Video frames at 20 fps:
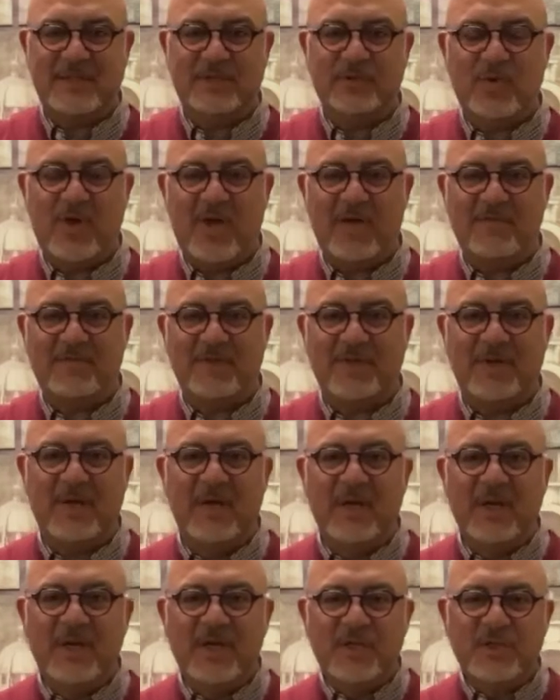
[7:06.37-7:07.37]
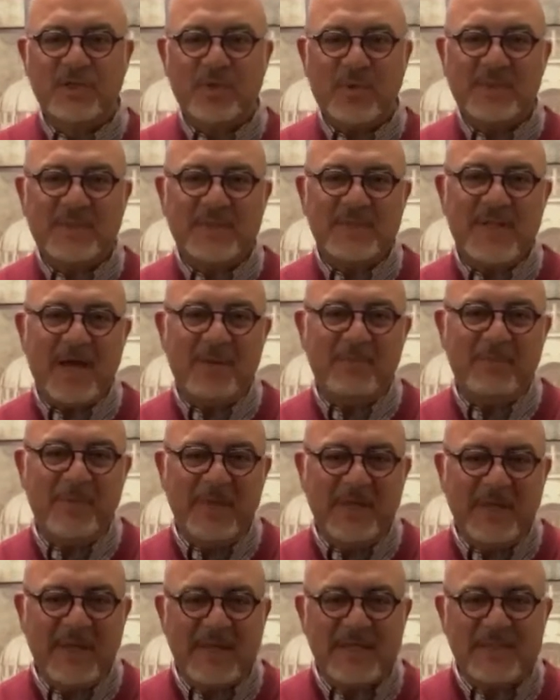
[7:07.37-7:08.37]
into heaven. So it's not
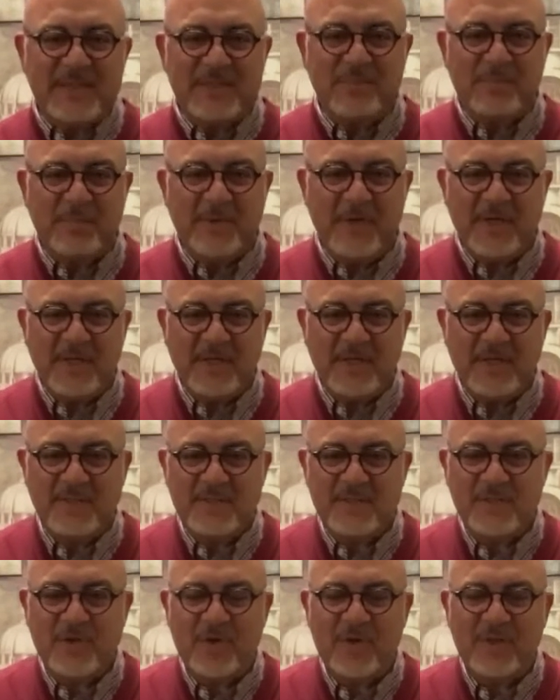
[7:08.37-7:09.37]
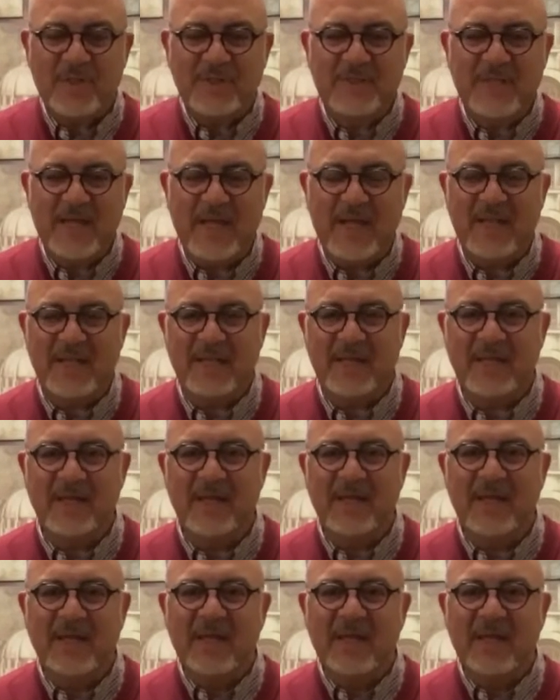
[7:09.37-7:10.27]
being experienced on a daily